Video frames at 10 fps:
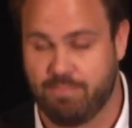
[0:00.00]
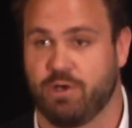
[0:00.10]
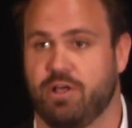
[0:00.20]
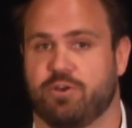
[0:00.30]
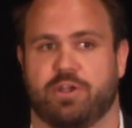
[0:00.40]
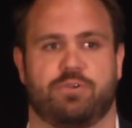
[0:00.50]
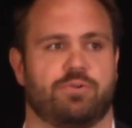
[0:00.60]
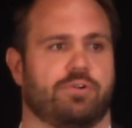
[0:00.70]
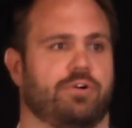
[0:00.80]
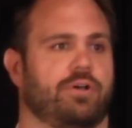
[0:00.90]
no longer at
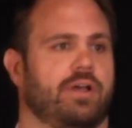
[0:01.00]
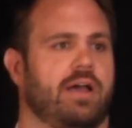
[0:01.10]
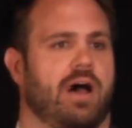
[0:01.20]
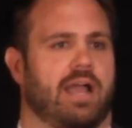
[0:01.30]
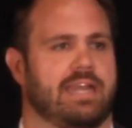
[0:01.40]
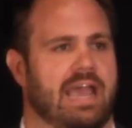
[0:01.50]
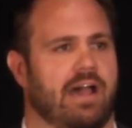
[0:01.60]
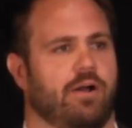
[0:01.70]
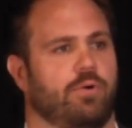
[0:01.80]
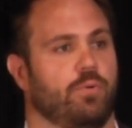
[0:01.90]
Google. I
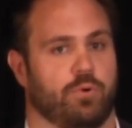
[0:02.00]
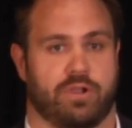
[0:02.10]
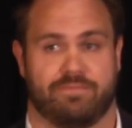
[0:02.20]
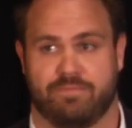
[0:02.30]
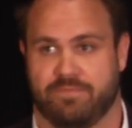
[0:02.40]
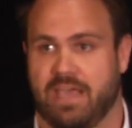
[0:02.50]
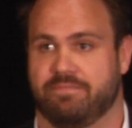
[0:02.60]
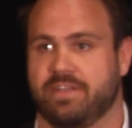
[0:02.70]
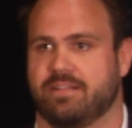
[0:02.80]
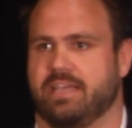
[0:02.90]
now work
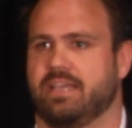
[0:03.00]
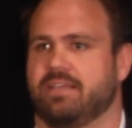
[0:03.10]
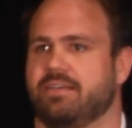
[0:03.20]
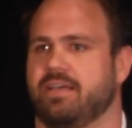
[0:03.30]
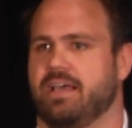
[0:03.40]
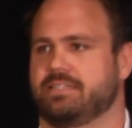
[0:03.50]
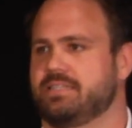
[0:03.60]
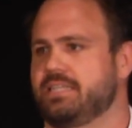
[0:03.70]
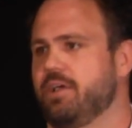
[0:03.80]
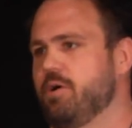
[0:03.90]
at VigLink as the
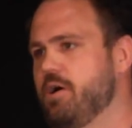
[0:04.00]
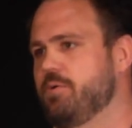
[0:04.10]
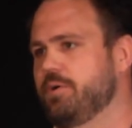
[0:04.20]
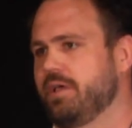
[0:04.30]
COO.